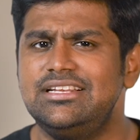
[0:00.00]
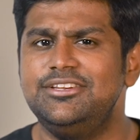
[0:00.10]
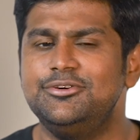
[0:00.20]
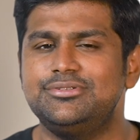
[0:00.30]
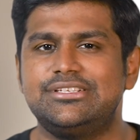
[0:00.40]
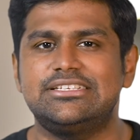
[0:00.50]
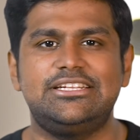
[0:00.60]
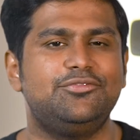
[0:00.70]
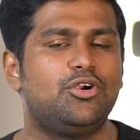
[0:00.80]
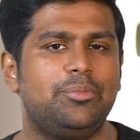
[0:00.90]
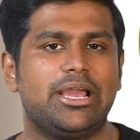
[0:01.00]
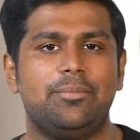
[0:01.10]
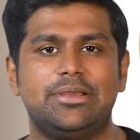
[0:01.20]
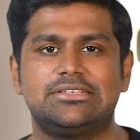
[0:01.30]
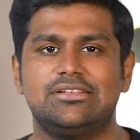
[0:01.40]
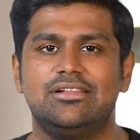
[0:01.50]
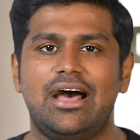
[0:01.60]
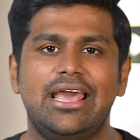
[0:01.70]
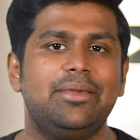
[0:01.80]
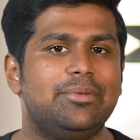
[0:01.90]
the new 64 megapixel
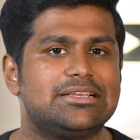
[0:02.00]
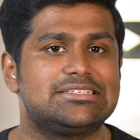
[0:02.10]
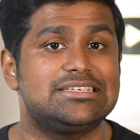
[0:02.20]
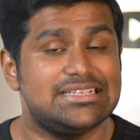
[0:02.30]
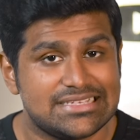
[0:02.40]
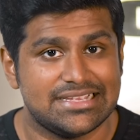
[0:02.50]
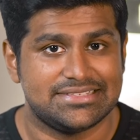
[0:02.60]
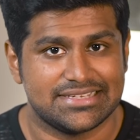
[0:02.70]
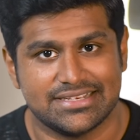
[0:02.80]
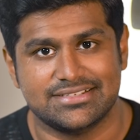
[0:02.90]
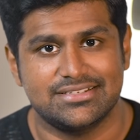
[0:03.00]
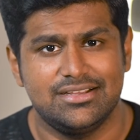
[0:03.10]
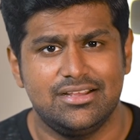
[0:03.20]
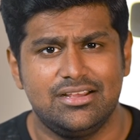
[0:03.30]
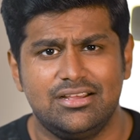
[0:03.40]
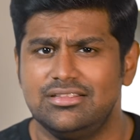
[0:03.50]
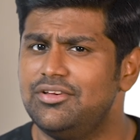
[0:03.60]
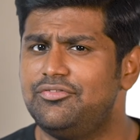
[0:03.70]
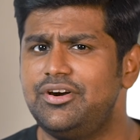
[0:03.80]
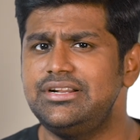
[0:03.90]
IMX686.
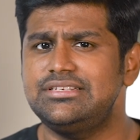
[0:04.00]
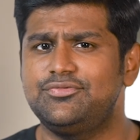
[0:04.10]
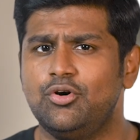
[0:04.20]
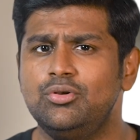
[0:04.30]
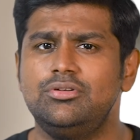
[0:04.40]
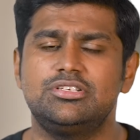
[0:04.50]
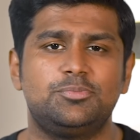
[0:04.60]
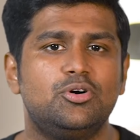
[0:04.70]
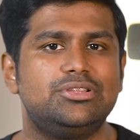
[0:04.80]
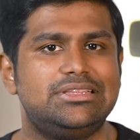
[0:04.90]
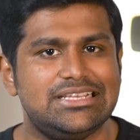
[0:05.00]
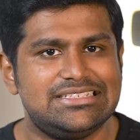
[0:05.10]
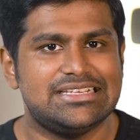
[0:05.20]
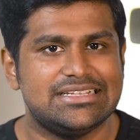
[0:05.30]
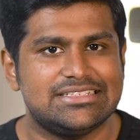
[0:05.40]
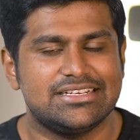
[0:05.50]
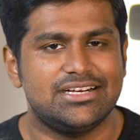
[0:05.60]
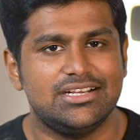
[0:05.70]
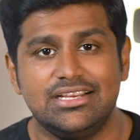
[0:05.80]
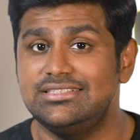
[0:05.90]
The first phone to sport this
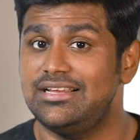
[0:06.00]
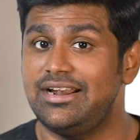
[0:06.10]
sensor is